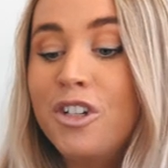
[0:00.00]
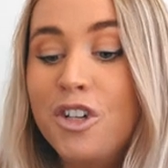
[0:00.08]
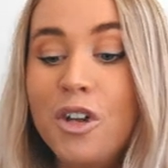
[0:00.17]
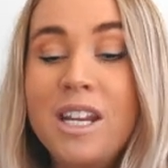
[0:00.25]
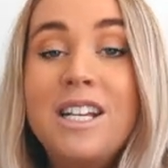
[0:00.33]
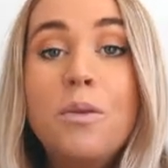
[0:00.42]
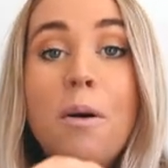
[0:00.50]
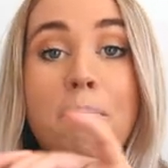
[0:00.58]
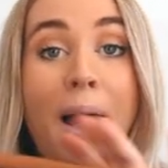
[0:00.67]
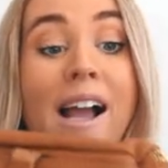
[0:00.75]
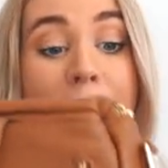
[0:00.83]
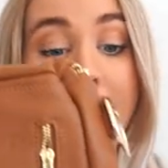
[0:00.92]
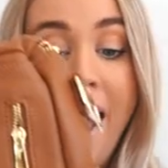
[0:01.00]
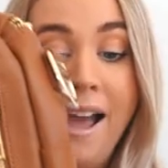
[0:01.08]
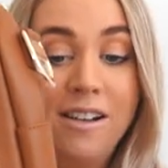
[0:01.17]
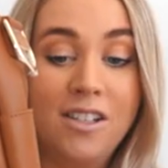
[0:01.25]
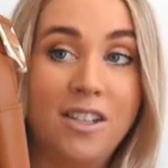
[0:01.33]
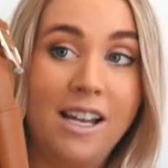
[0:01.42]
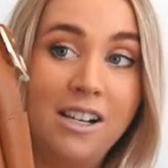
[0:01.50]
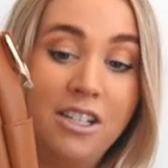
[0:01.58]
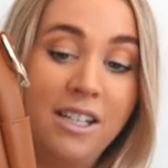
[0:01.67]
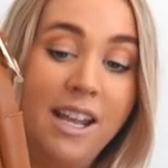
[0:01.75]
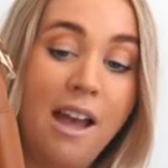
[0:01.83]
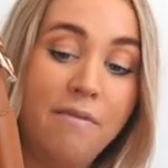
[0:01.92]
can turn it into a backpack so they
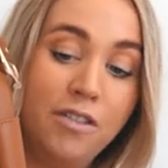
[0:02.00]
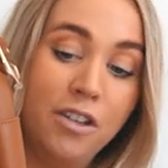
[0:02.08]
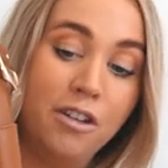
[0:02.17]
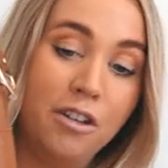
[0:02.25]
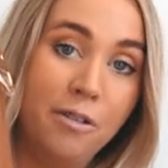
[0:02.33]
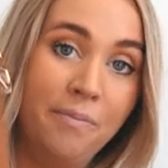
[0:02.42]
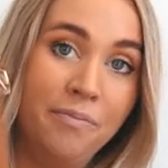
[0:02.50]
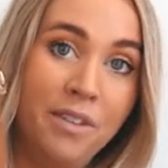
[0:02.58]
actually have the